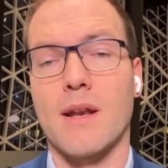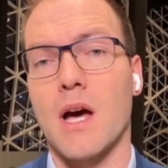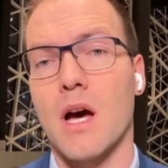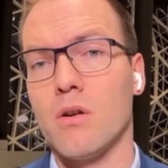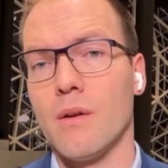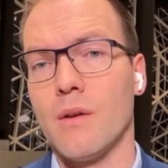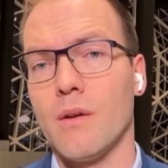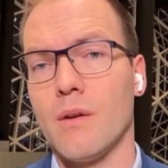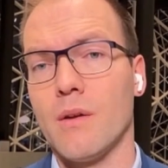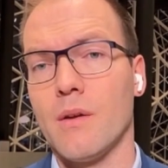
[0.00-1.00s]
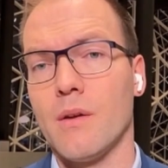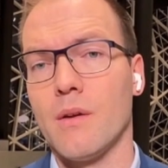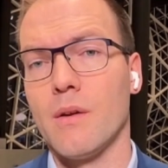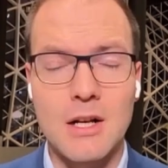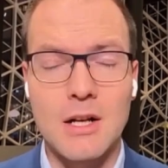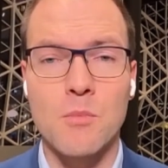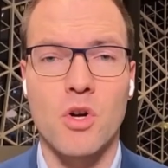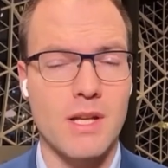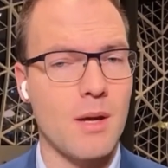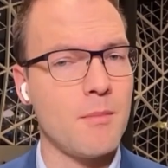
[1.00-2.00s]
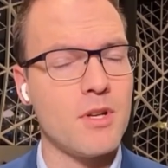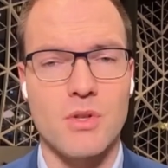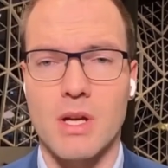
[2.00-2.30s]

Right now, there's a little more damage.